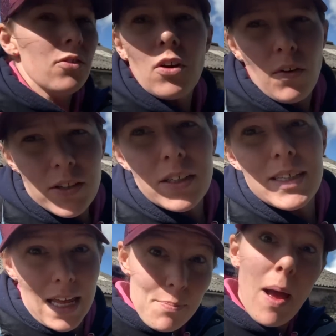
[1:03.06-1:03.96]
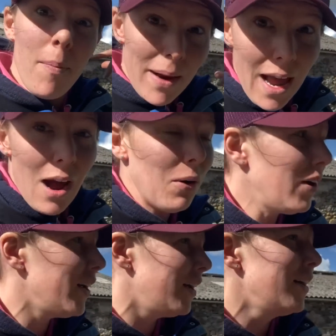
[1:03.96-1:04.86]
So we're just going to take the bale back out
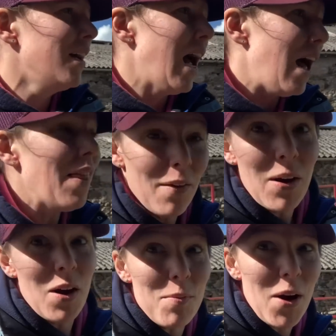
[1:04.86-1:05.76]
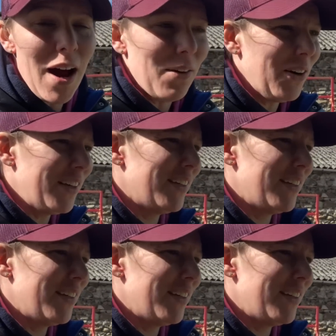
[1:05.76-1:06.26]
and then we're going to muck out.